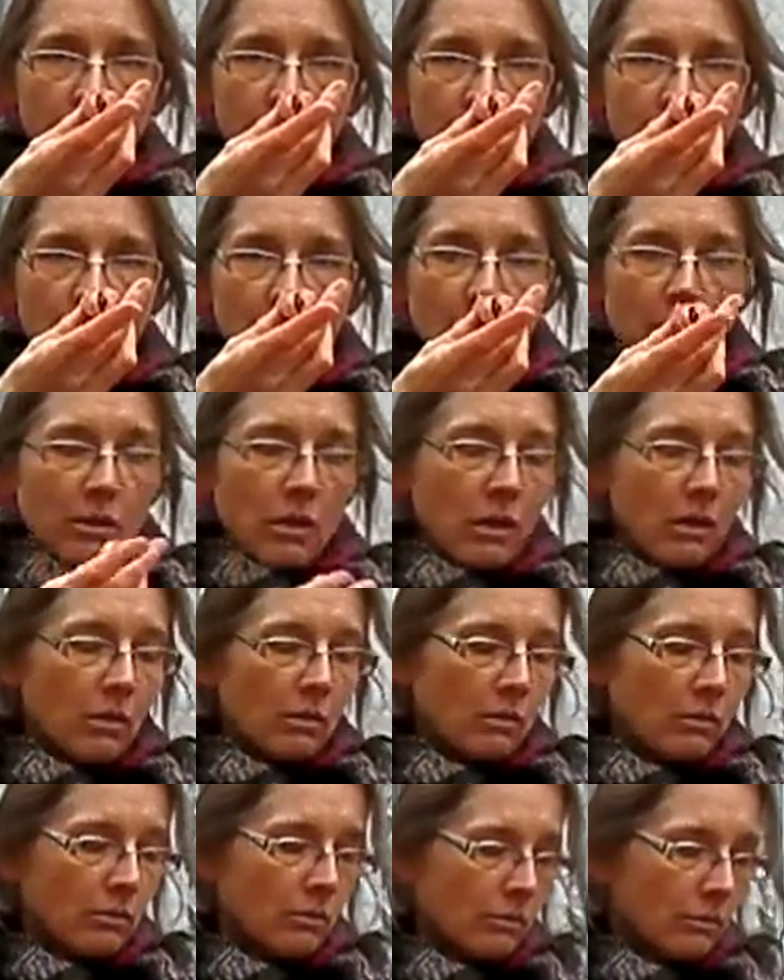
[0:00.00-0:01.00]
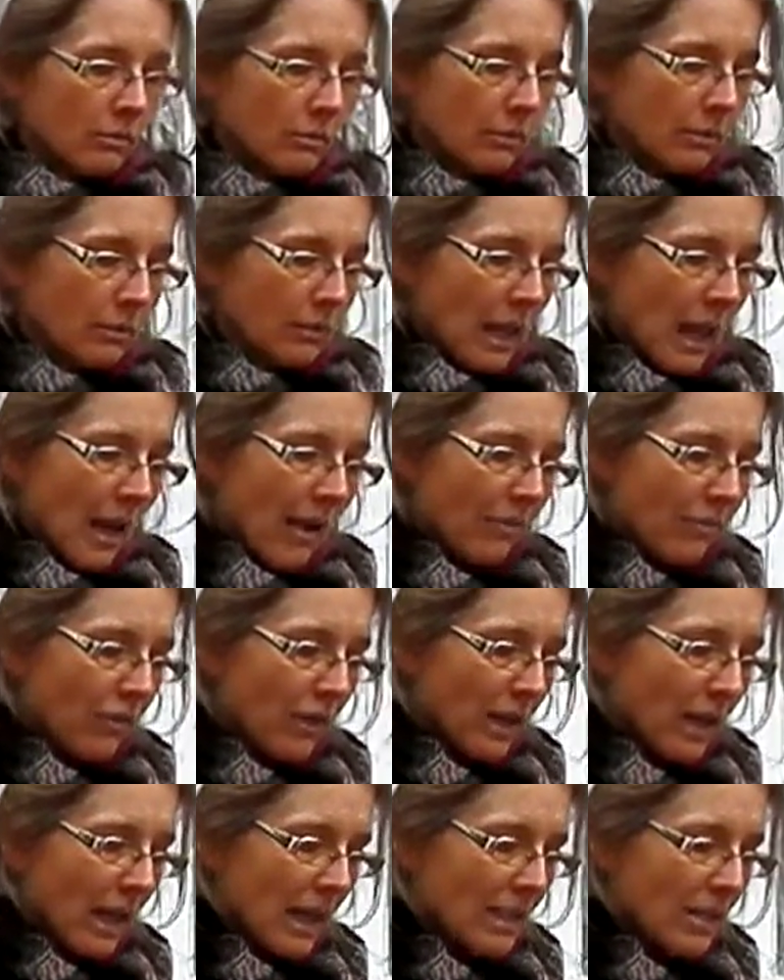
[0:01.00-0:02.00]
It's in there.
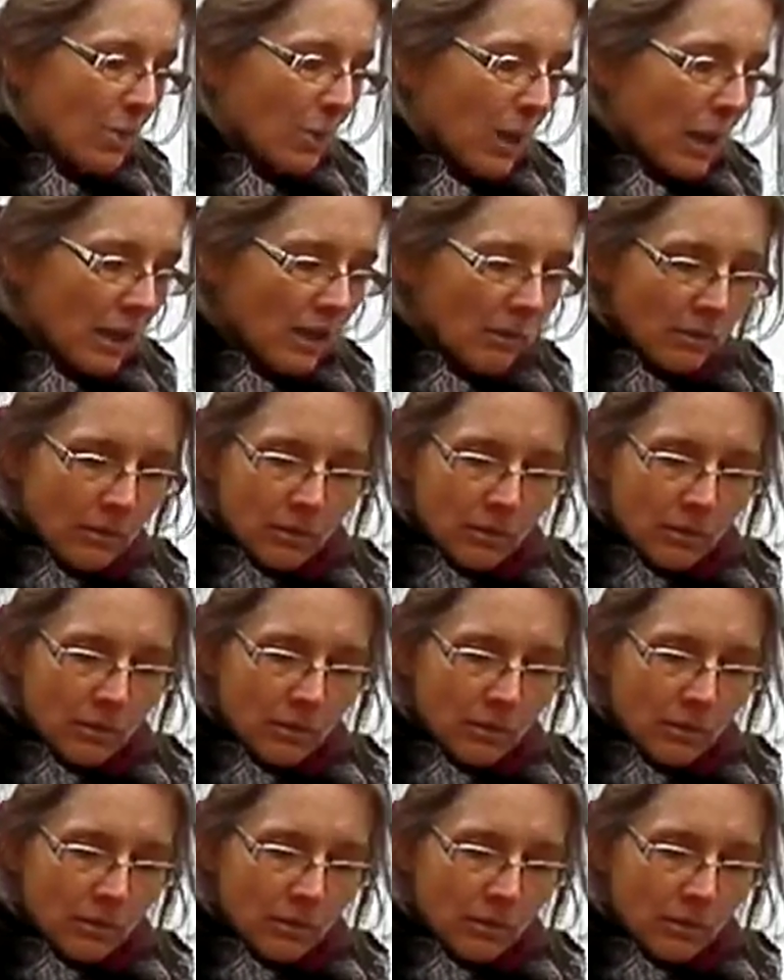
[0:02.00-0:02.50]
Amphra gets one.